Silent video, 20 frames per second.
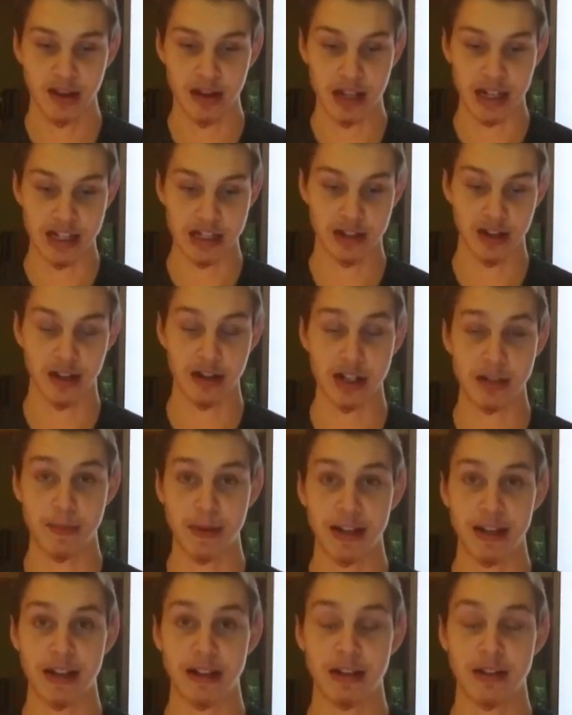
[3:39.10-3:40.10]
He's not
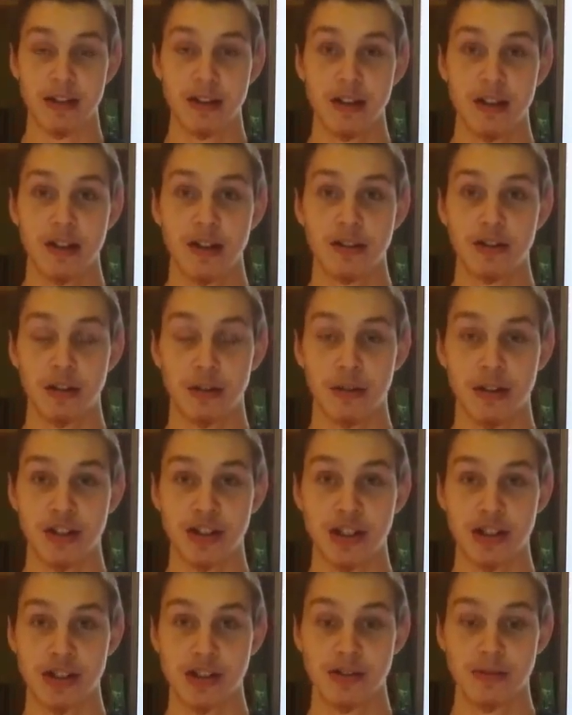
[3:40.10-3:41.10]
speaking to
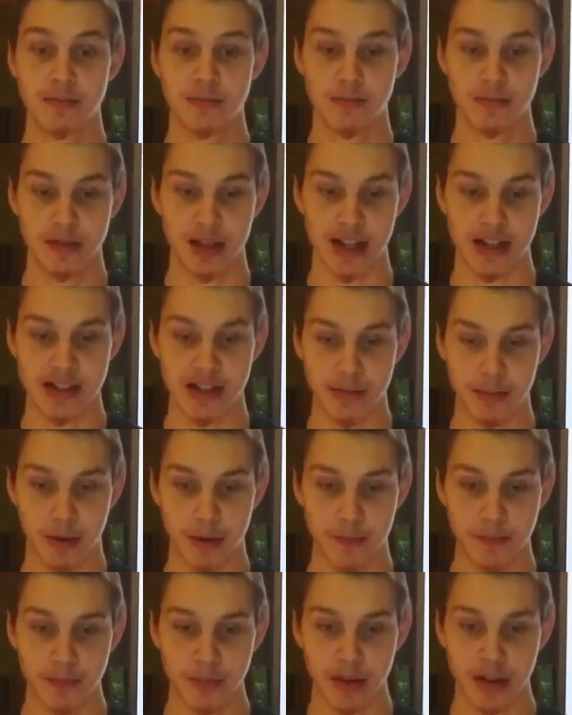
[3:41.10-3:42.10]
Christians. That
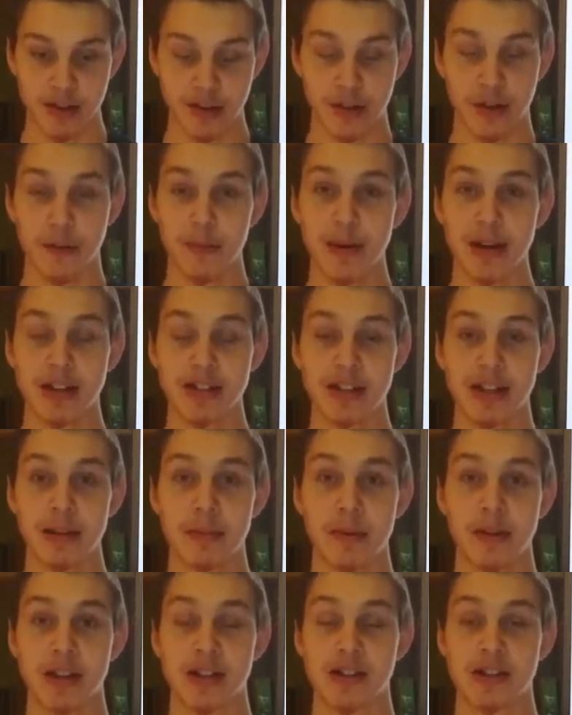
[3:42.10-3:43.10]
simple. So don't be
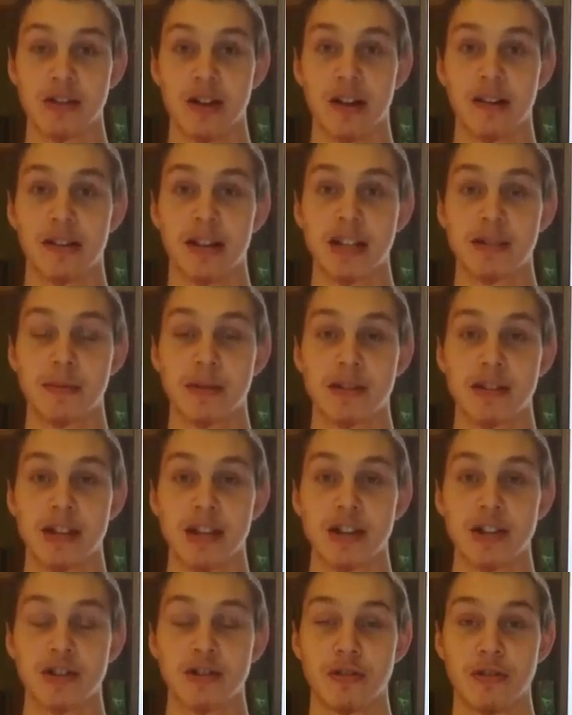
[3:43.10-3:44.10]
deceived by this
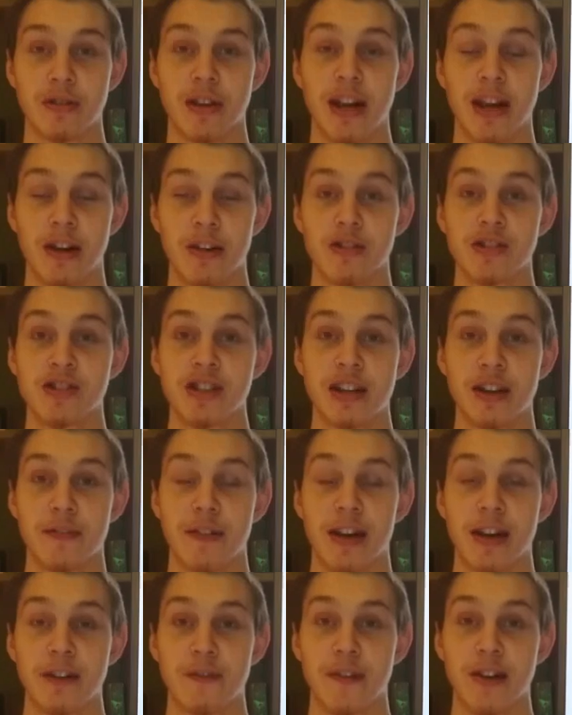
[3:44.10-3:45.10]
non-dispensational heresy
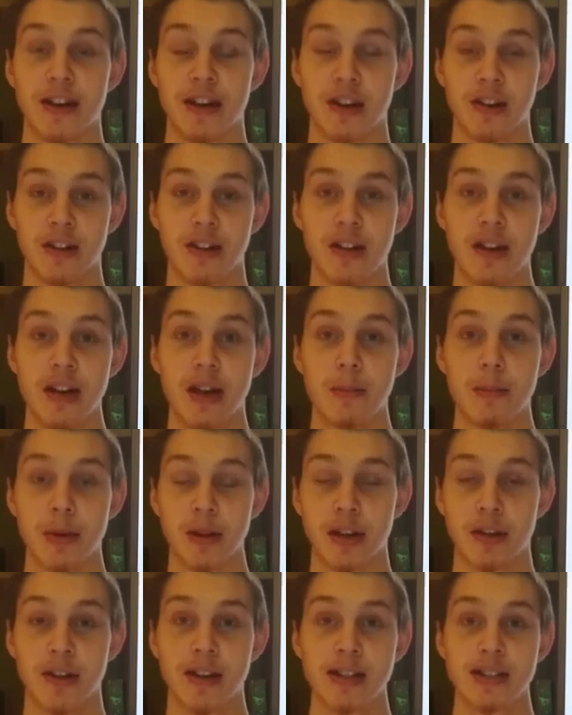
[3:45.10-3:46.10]
of Ed Pfenninger. May
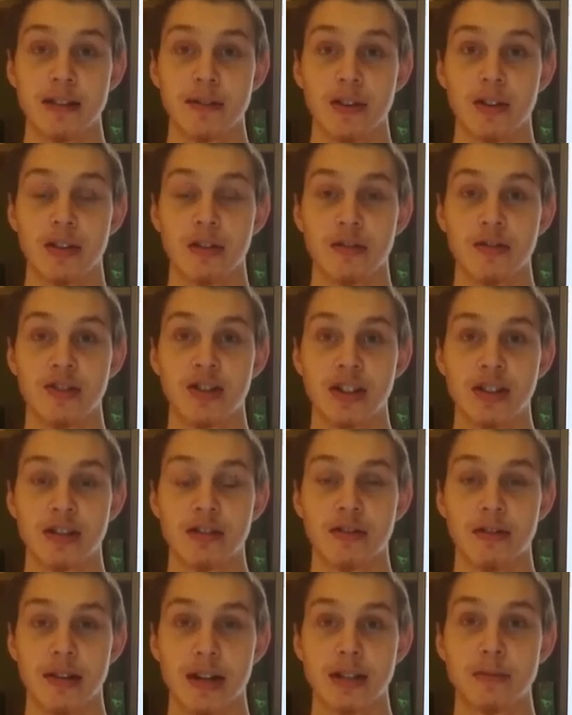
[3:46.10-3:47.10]
the grace of our Lord
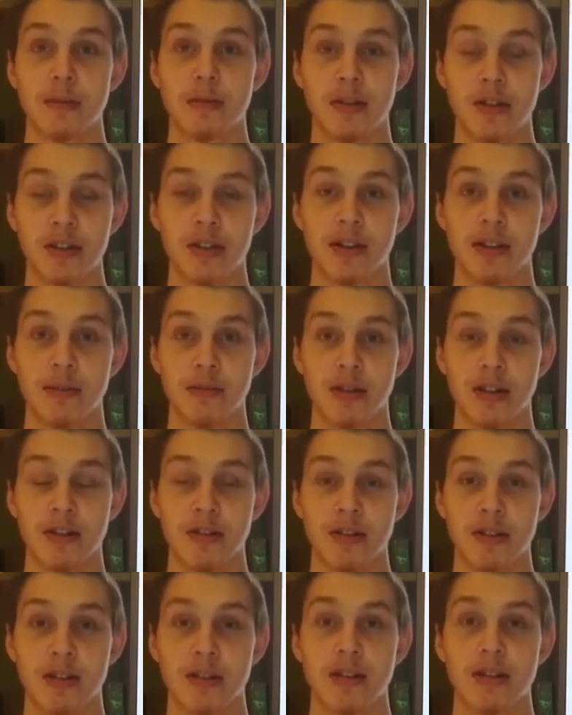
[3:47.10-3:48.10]
Jesus Christ be with all the
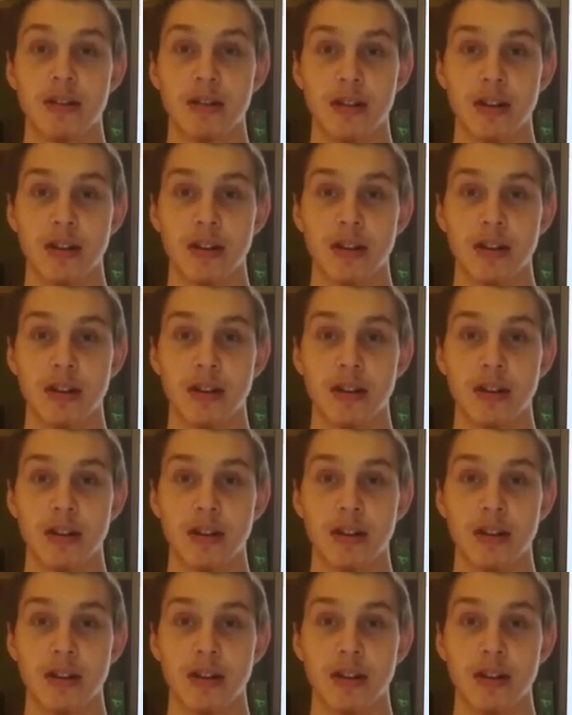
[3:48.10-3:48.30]
brethren.